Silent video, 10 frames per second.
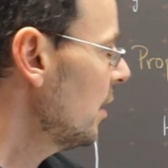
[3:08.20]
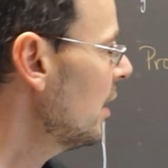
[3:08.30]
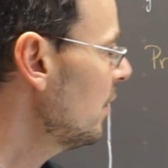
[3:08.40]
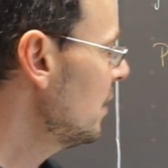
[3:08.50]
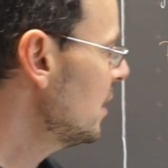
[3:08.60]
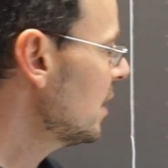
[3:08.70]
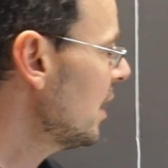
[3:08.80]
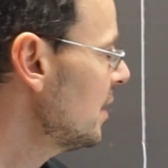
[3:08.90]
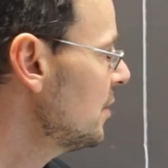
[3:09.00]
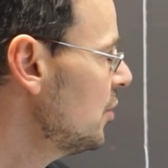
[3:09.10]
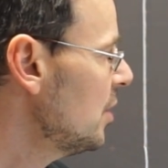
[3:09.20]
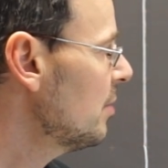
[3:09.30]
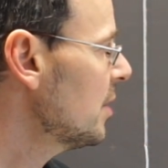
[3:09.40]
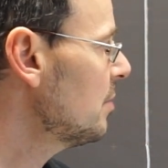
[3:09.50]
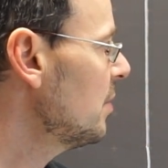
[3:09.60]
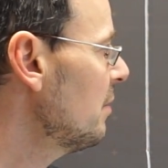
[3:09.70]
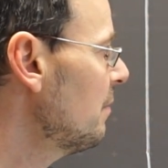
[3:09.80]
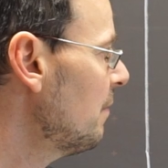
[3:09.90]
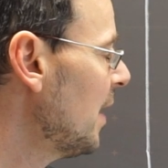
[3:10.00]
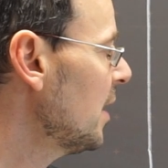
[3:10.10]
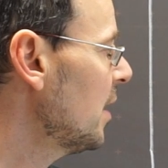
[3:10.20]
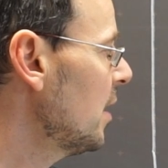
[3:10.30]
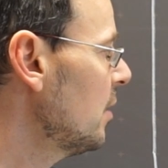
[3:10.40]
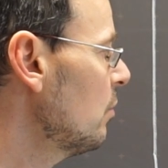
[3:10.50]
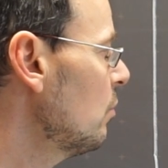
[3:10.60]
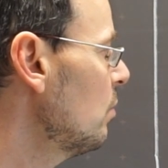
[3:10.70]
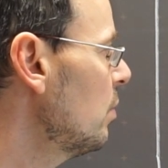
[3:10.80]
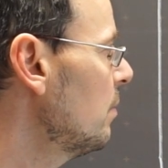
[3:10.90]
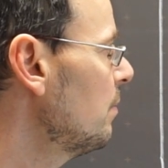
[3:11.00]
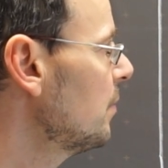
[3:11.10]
Now in this case, G must be a finite group.